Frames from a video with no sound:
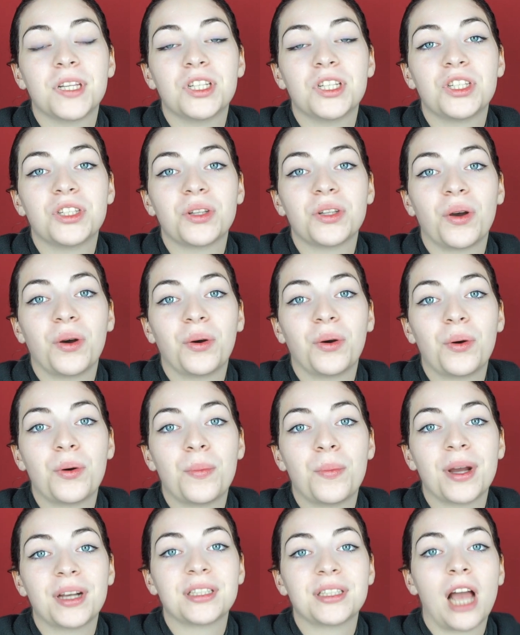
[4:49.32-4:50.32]

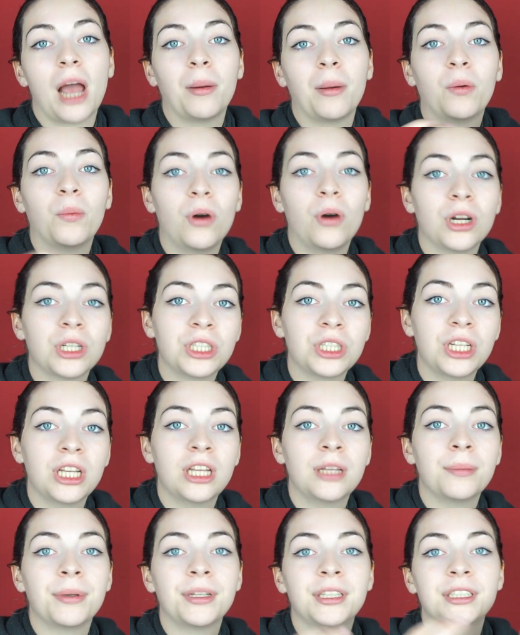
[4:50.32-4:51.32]
So by the time I wash
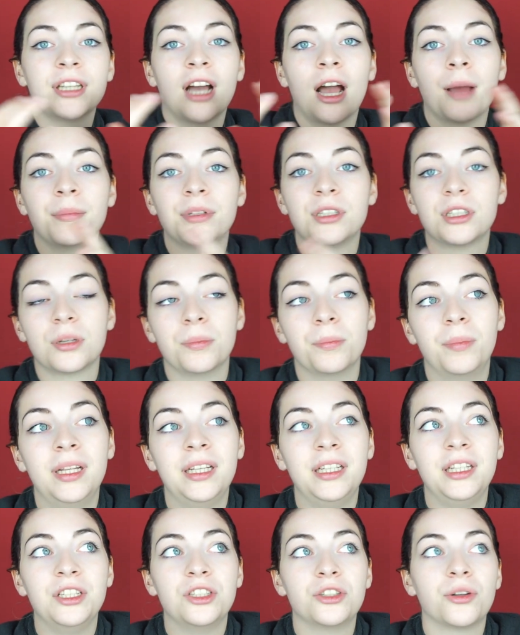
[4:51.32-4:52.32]
it, by the time it's
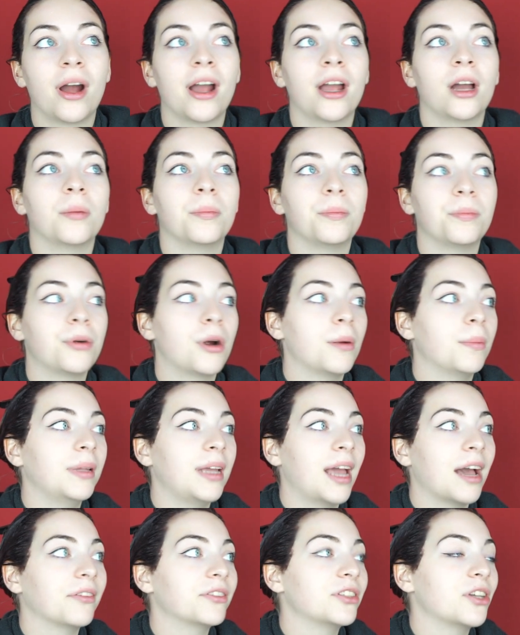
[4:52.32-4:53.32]
completely dry, I'll
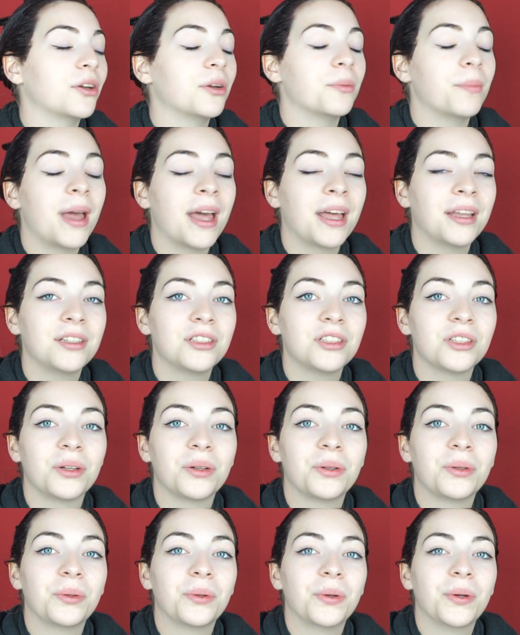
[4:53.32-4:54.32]
probably have to go to bed.
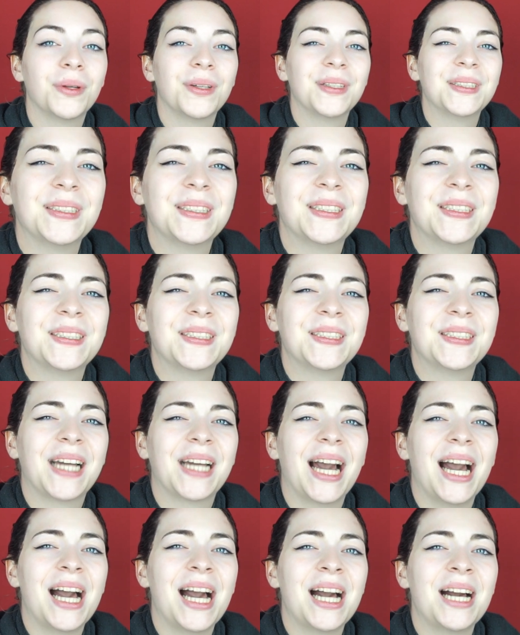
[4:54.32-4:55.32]
So
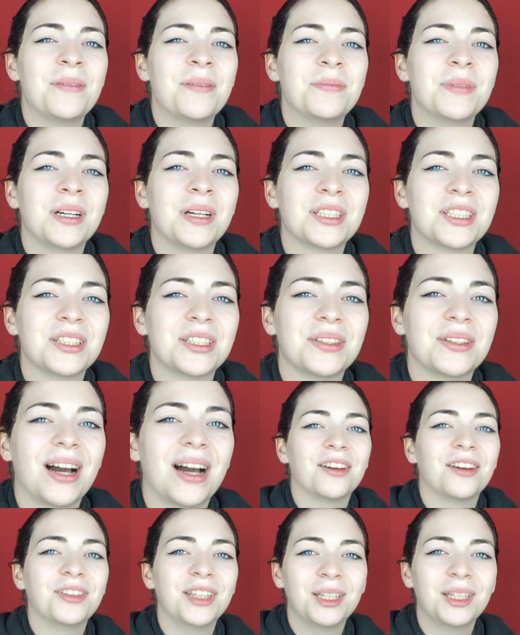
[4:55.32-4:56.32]
I'm not sure.
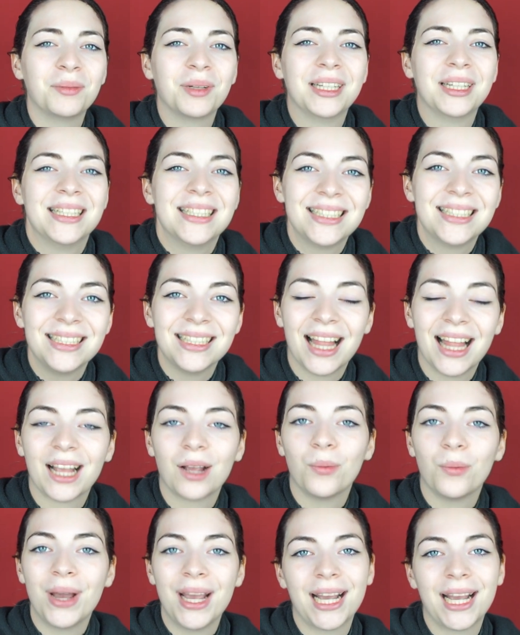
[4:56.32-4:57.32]
I think I'm gonna see,
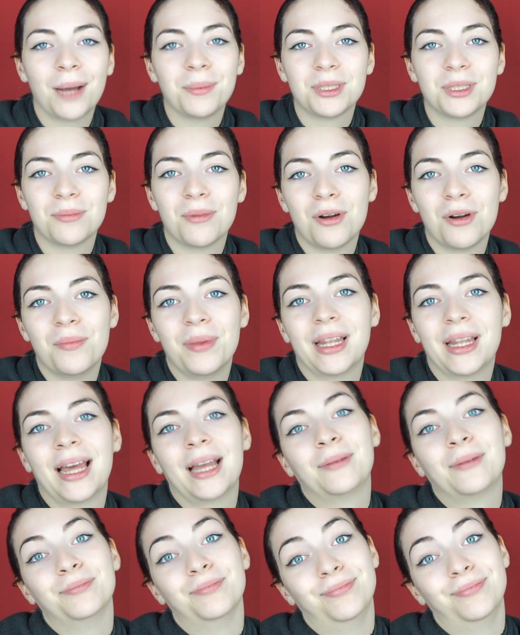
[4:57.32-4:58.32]
like, wake up tomorrow and be
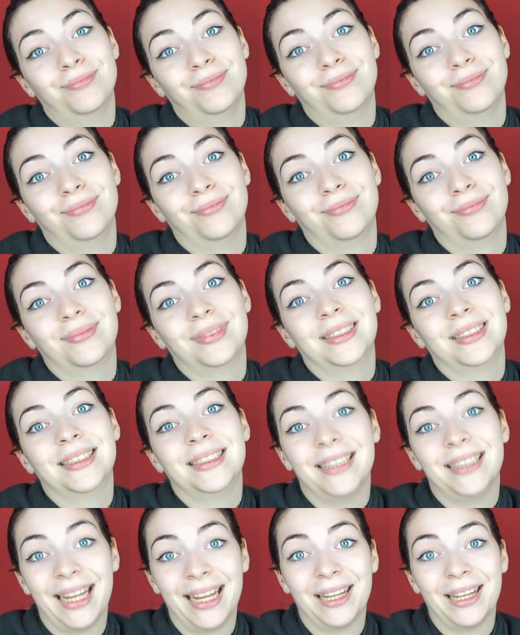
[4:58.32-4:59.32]
like,
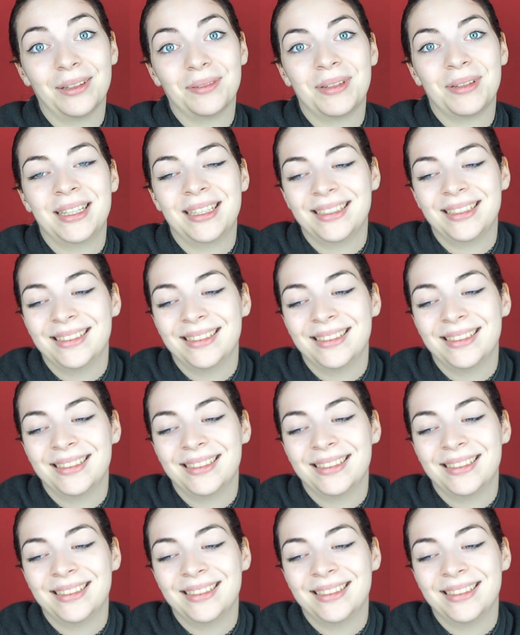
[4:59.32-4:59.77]
damn.